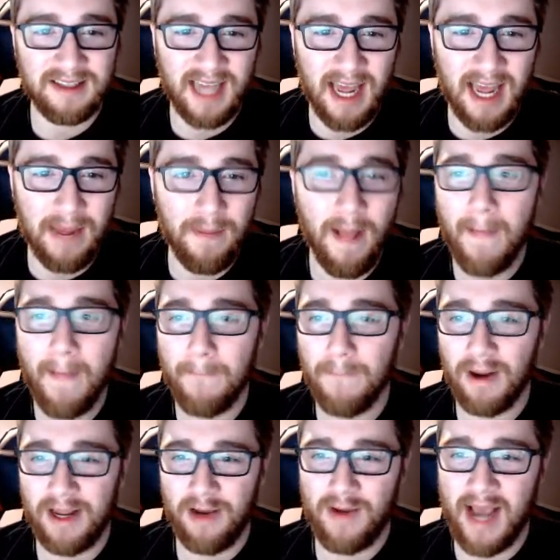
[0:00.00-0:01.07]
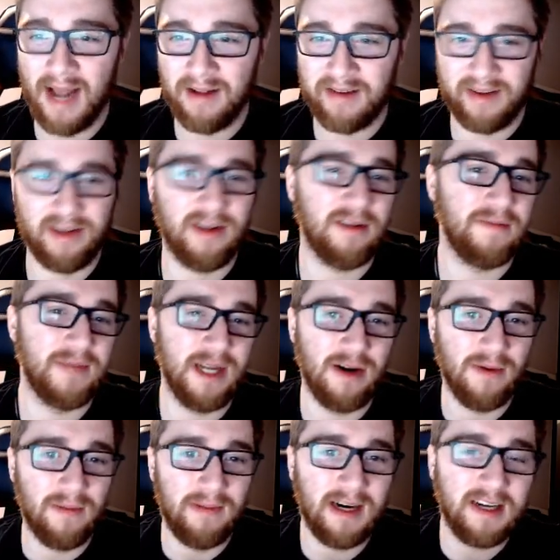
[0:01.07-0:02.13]
game, but you can still,
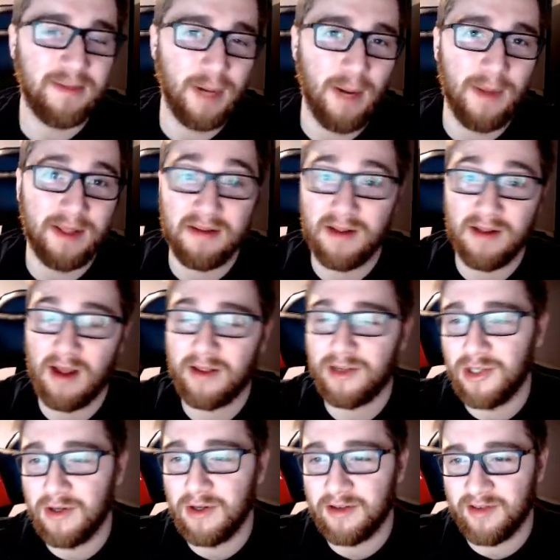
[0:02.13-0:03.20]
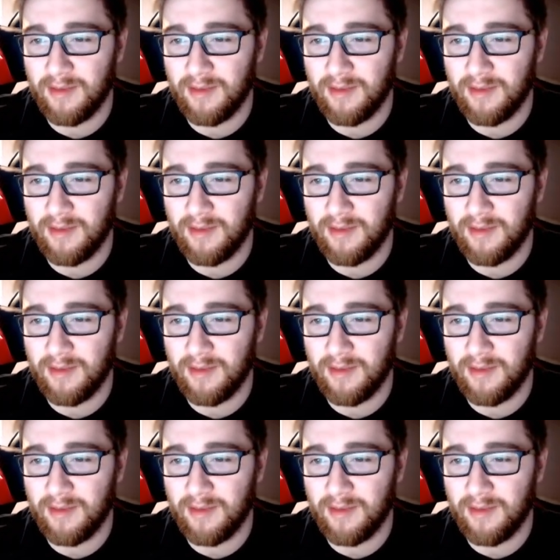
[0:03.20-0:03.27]
experiment. There's a lot to choose from,